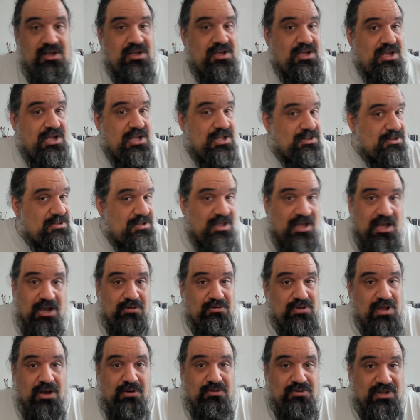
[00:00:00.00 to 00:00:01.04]
And I
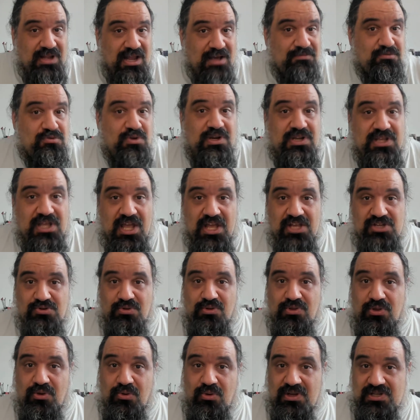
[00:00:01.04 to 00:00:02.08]
would love to engage with
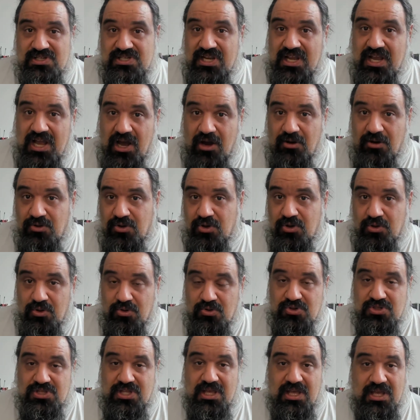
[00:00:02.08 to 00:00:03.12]
you and see how you
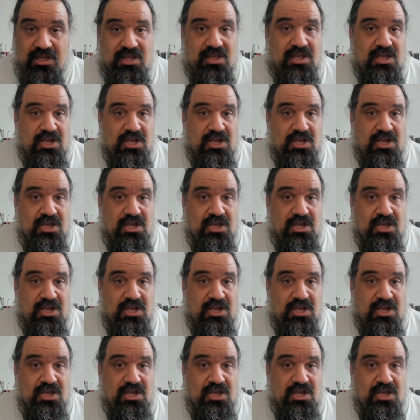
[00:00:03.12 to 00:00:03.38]
use the